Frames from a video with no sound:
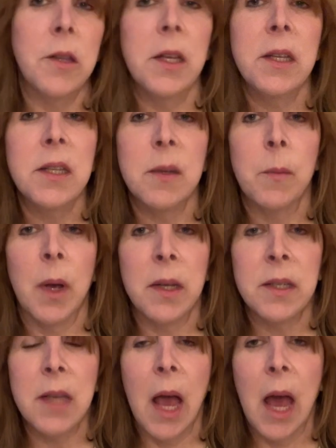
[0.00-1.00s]
this is a
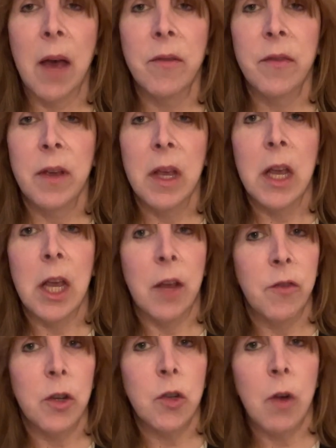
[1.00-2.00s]
must-have
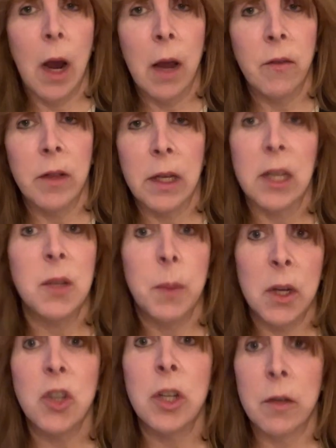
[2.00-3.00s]
if you're traveling,
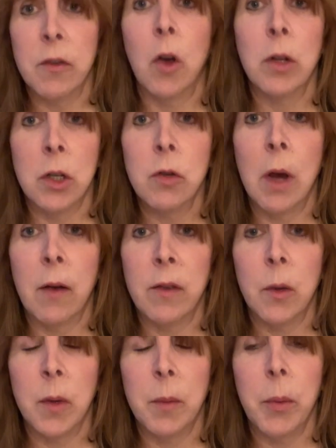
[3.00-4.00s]
especially if you're only
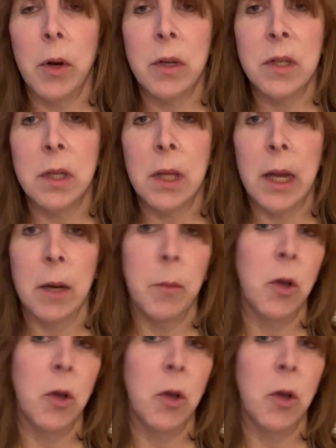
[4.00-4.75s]
traveling with a personal item,